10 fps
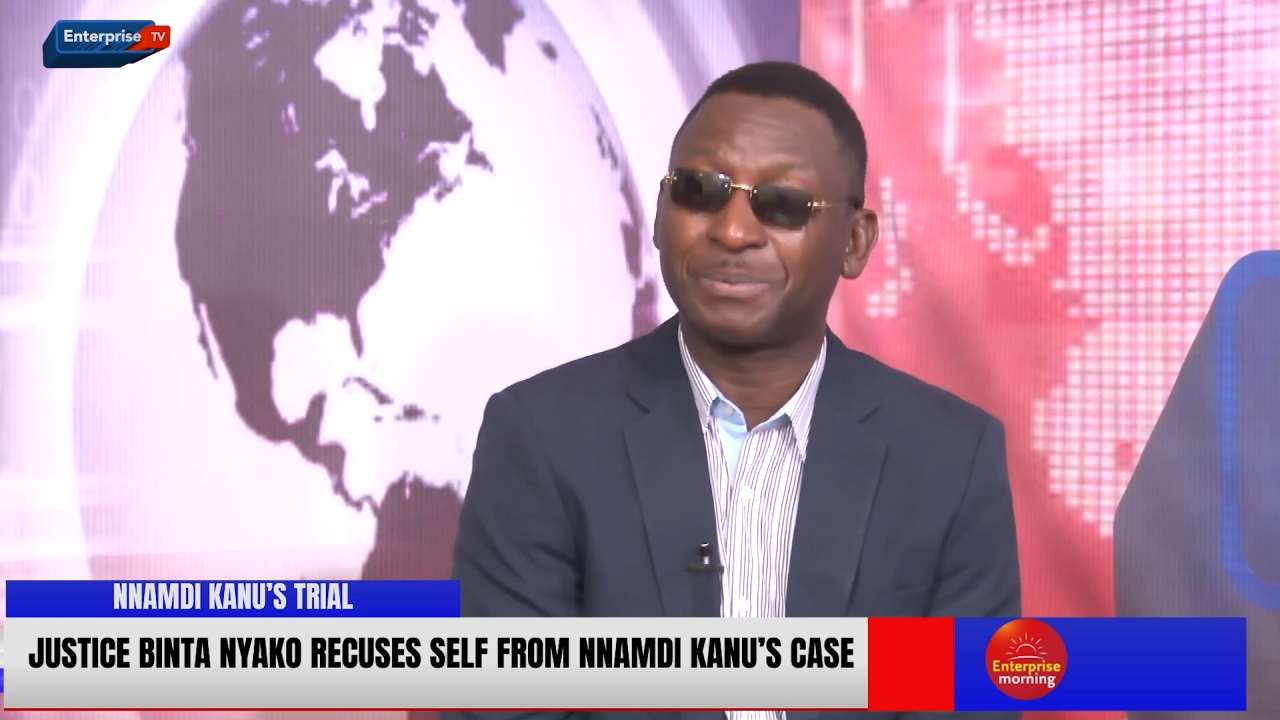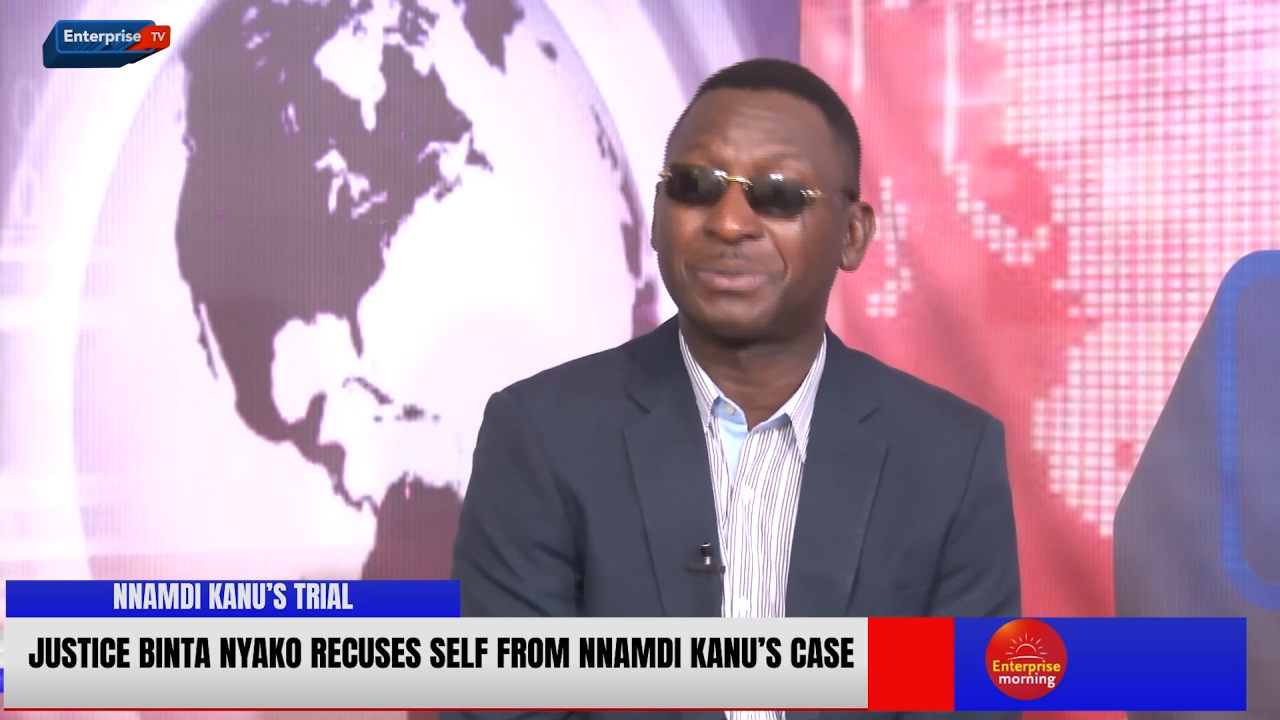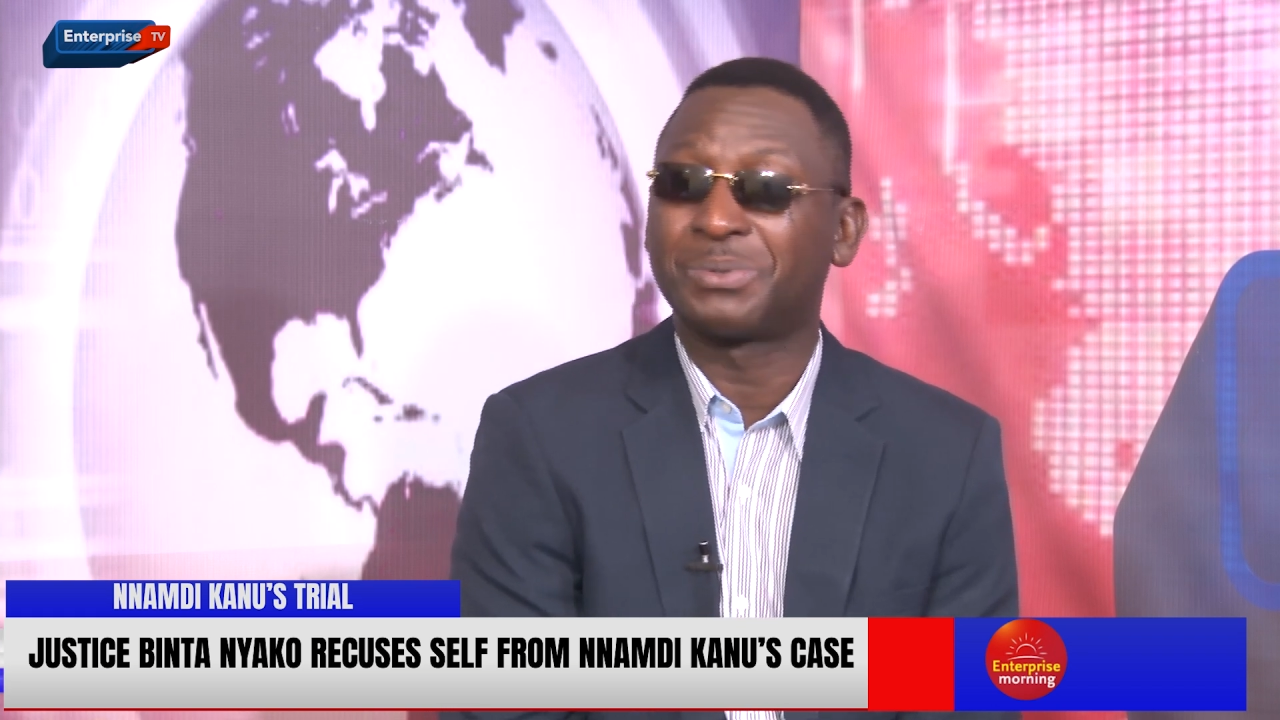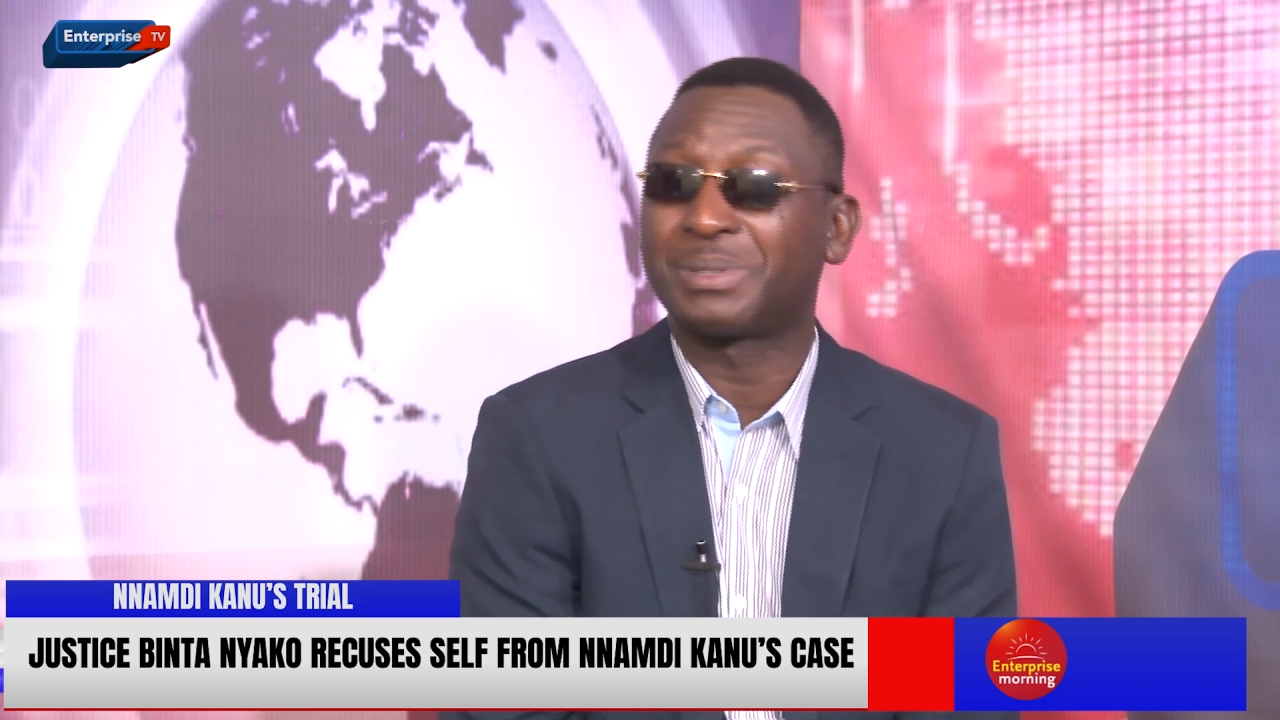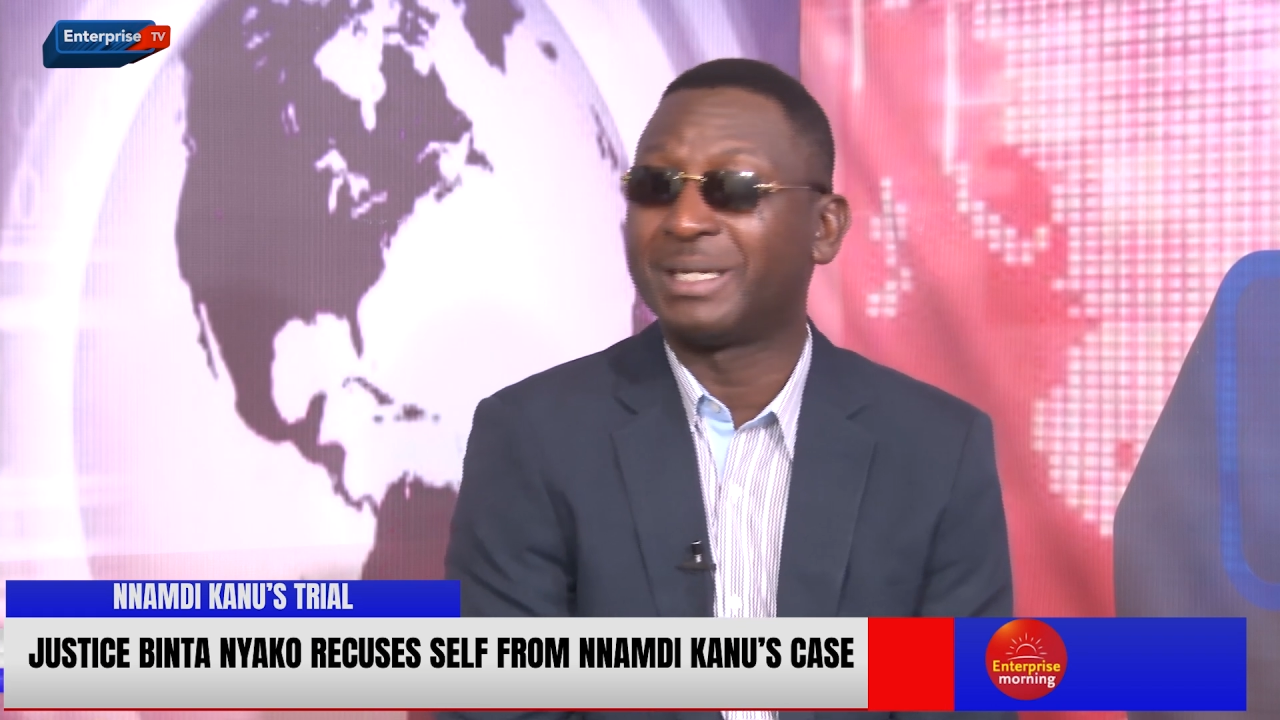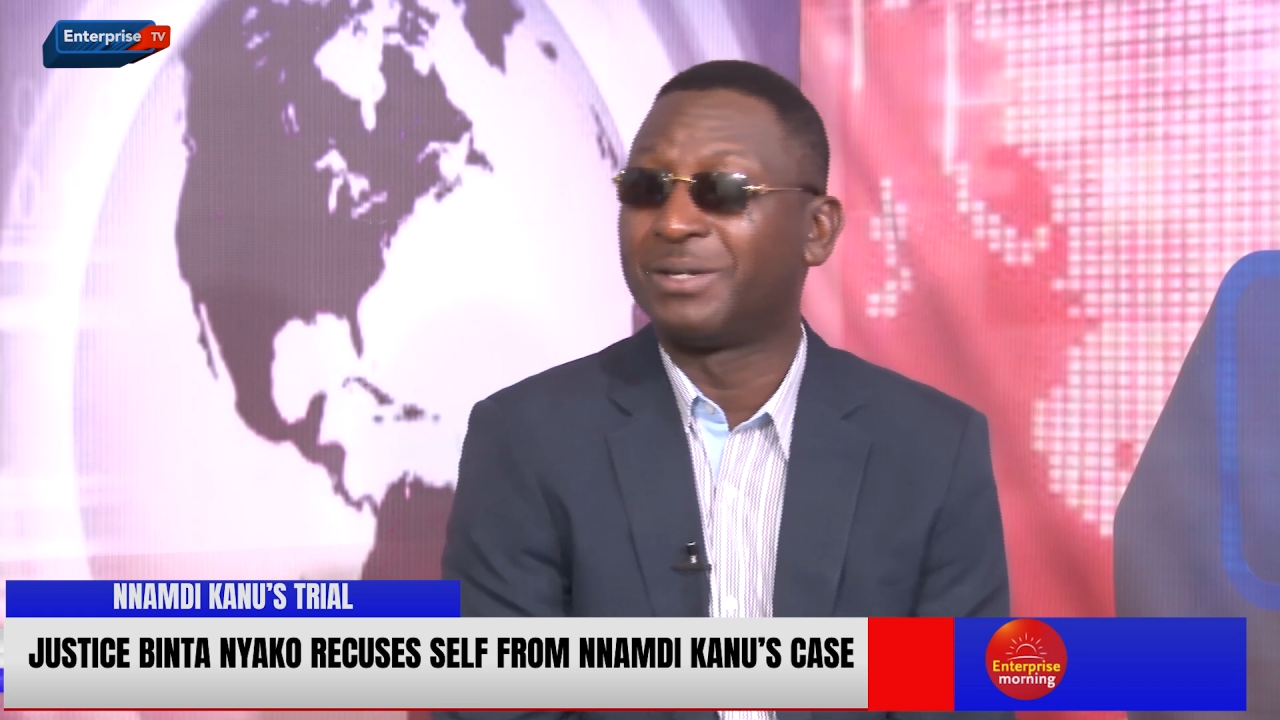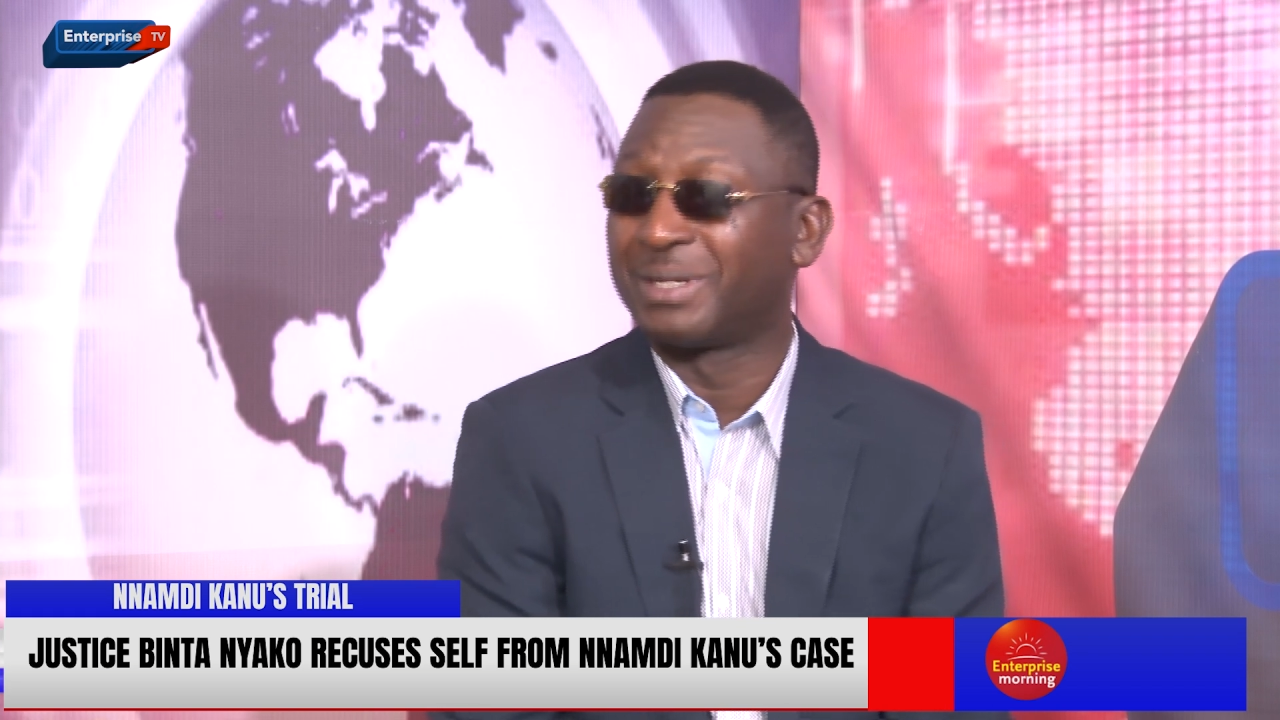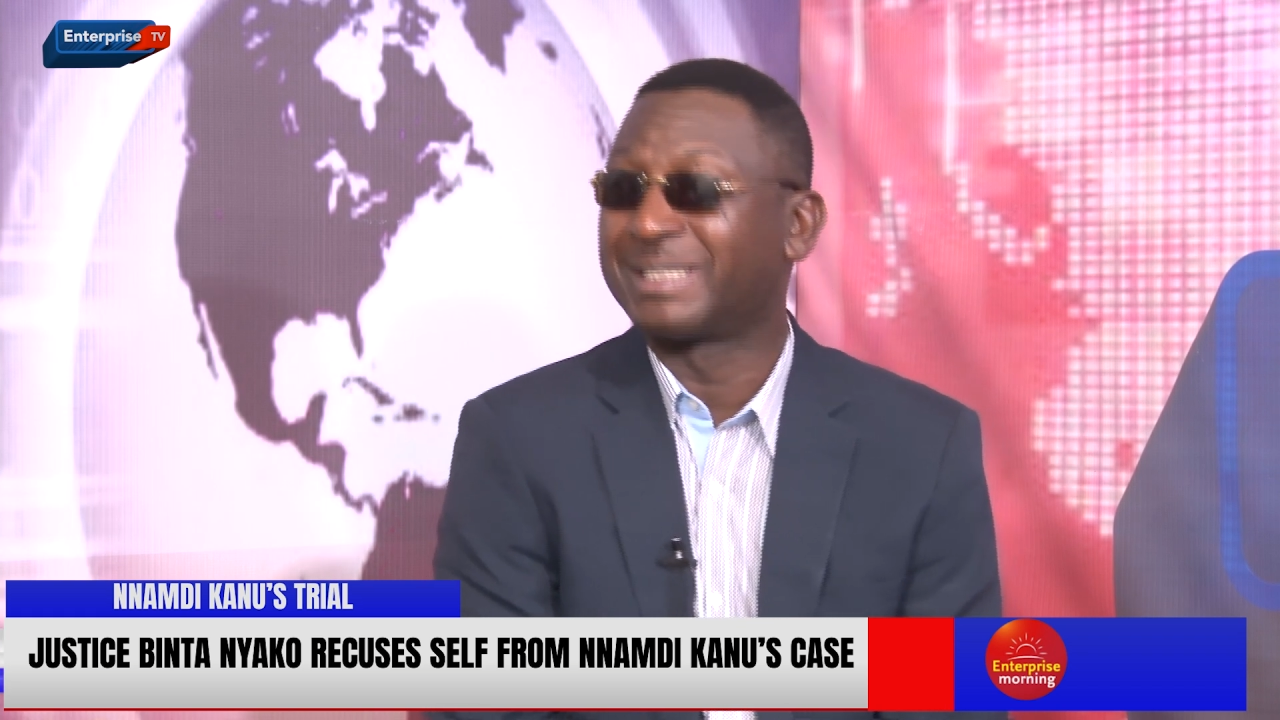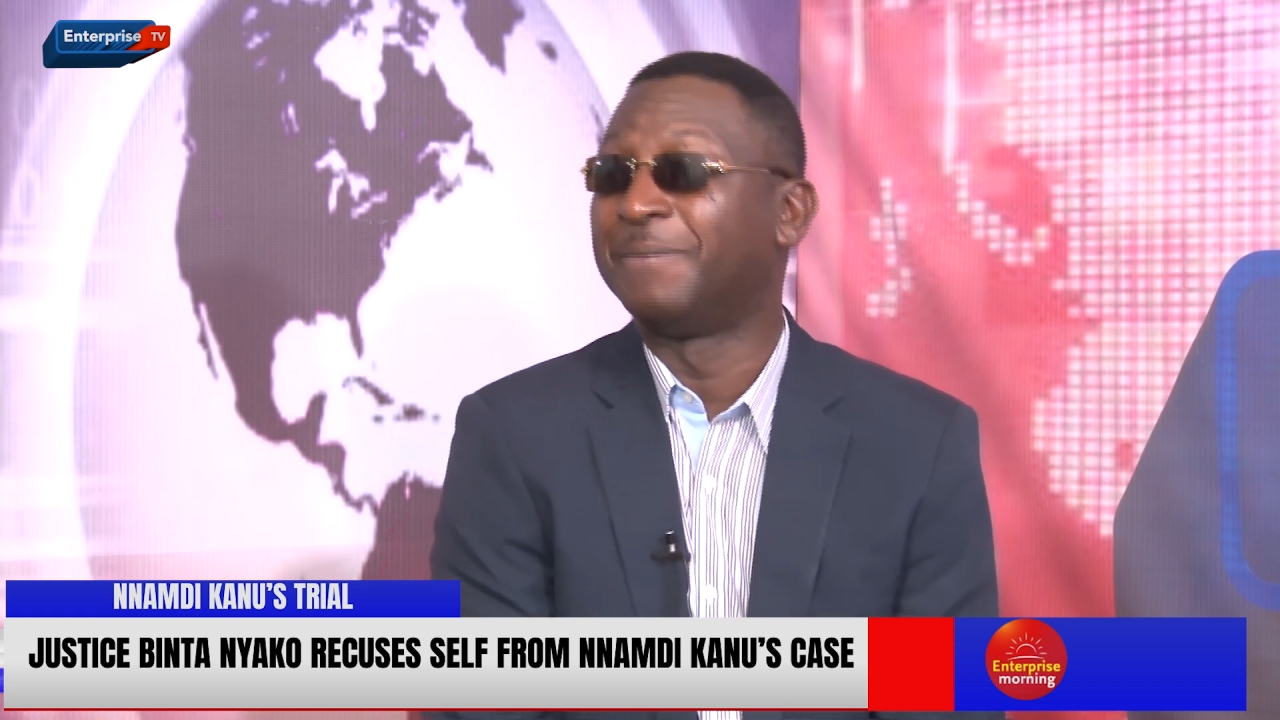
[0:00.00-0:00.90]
is absolutely